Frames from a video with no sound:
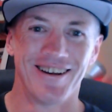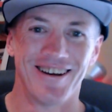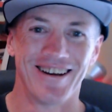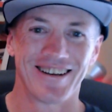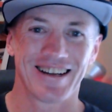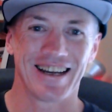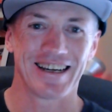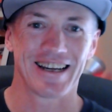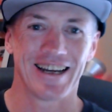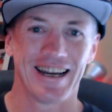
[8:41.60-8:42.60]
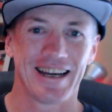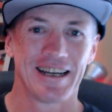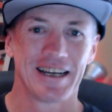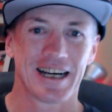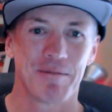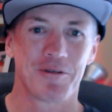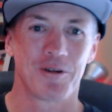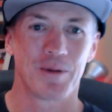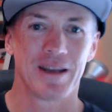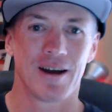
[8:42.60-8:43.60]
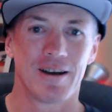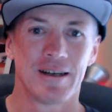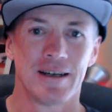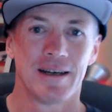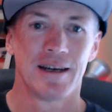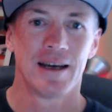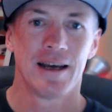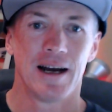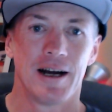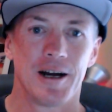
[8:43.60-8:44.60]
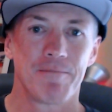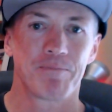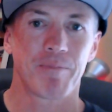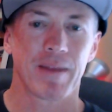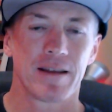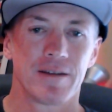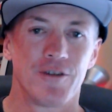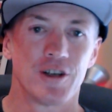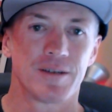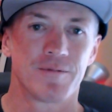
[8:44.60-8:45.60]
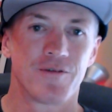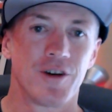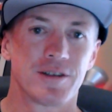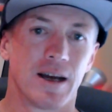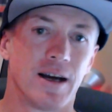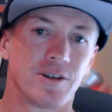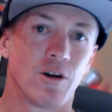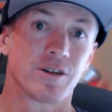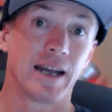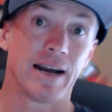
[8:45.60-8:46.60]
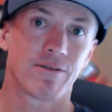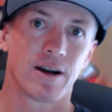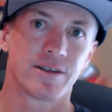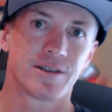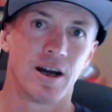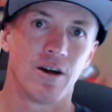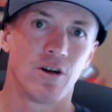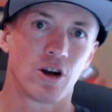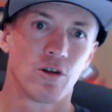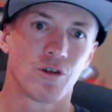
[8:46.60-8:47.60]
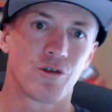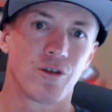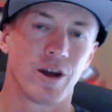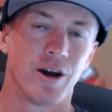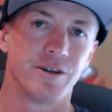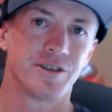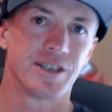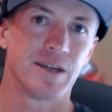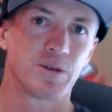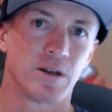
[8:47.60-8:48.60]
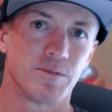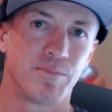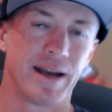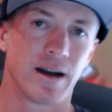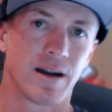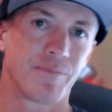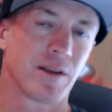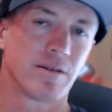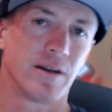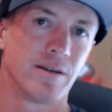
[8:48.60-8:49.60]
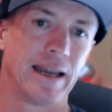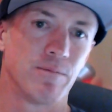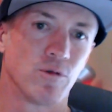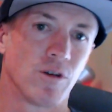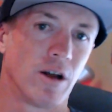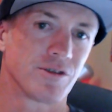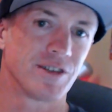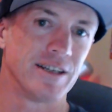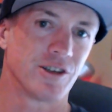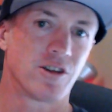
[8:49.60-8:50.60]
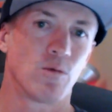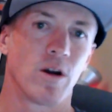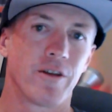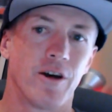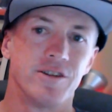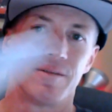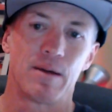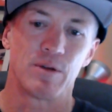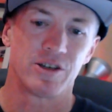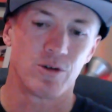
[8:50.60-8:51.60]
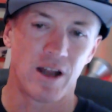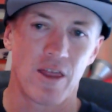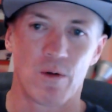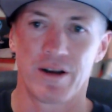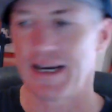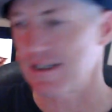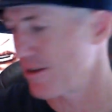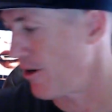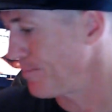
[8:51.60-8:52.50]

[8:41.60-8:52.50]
glare coming through the window. First Dr. Aphra, so I'm going to look through those and see which one's better, and then I'll send just the one of those and then we'll do another one next time.